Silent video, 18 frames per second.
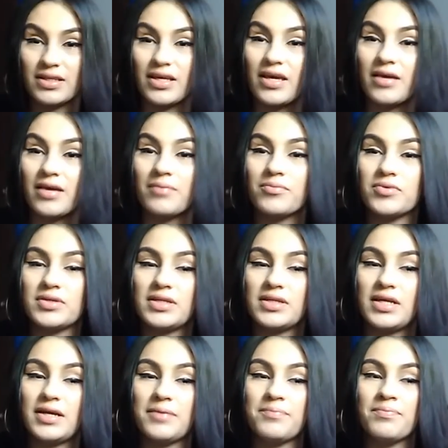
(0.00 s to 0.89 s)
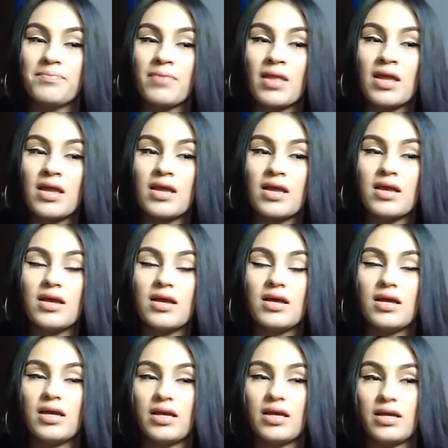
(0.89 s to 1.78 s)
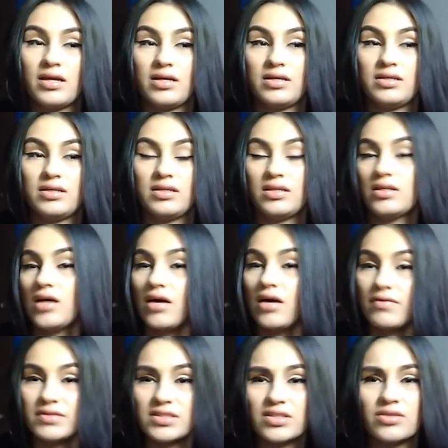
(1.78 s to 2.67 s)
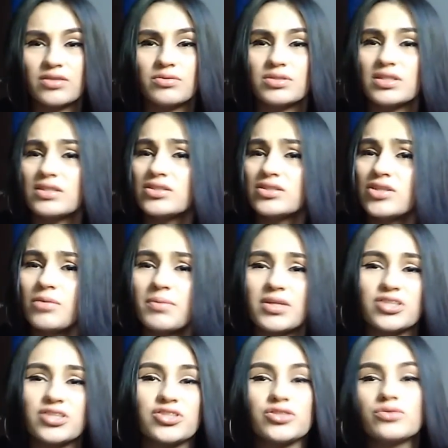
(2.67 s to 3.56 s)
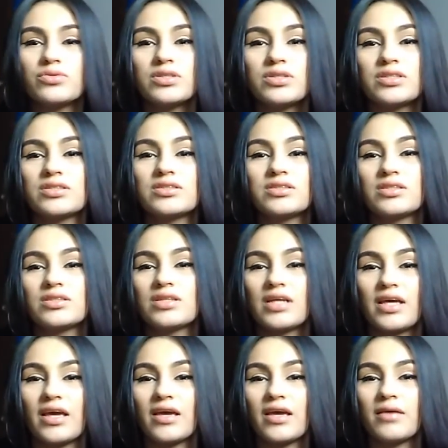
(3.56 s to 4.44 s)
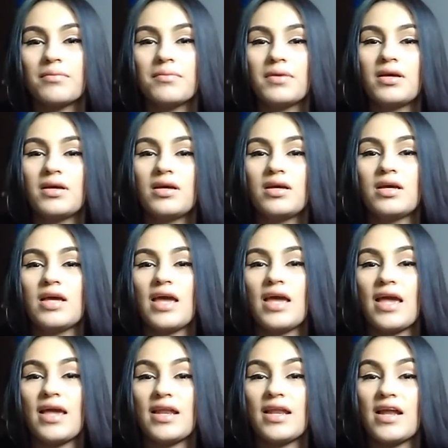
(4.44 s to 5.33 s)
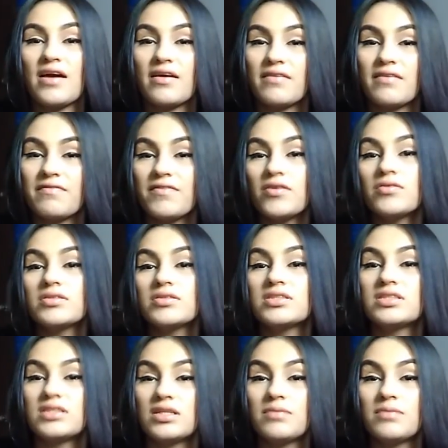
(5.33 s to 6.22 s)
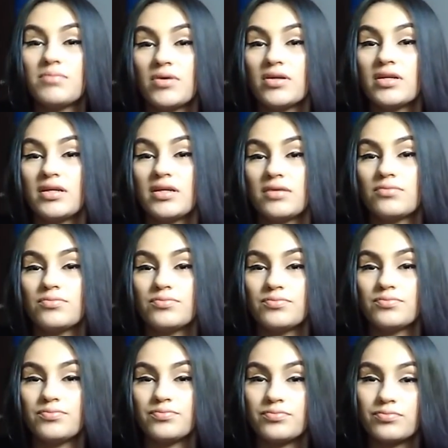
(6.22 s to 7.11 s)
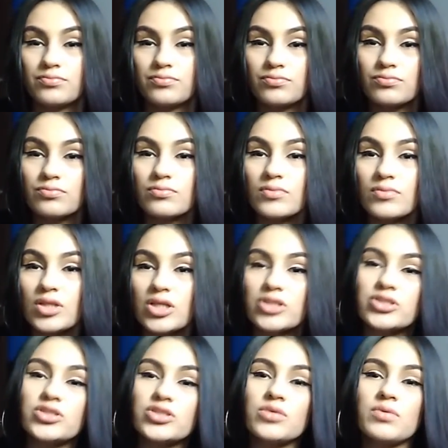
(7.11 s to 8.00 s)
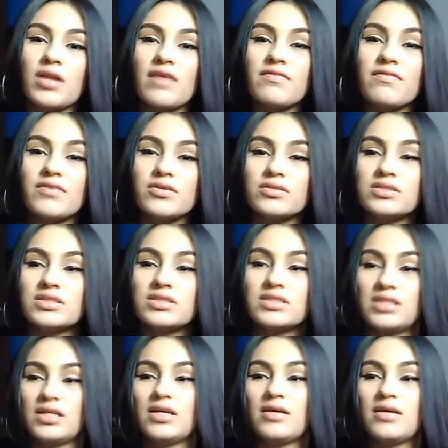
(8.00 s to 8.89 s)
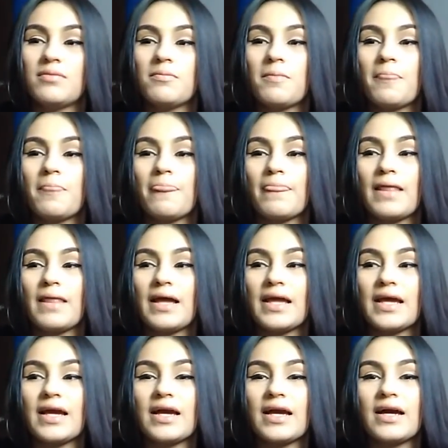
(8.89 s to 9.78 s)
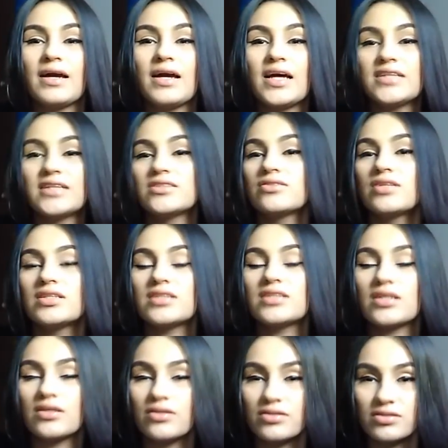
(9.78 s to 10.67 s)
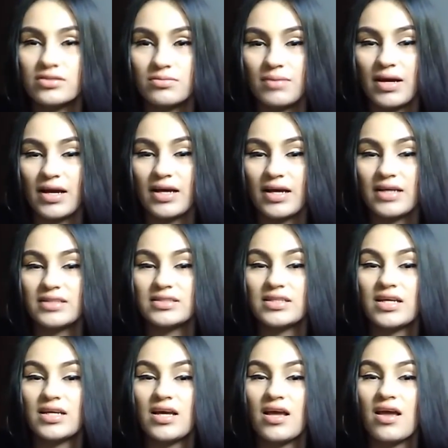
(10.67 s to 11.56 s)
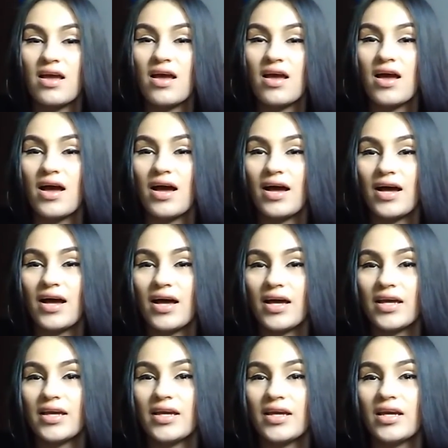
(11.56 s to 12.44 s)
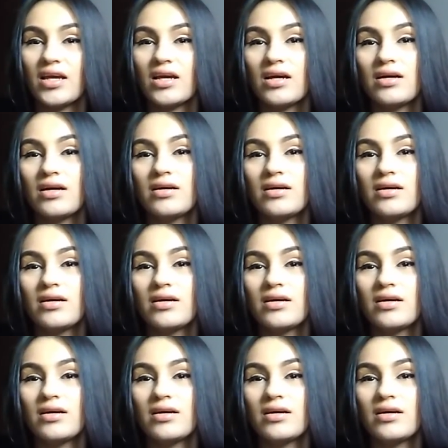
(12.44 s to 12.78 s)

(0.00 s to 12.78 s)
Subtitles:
the game one day, and obviously there was so many shootings in the game, and I fell asleep on him. So when I fell asleep, like as soon as I closed my eyes, I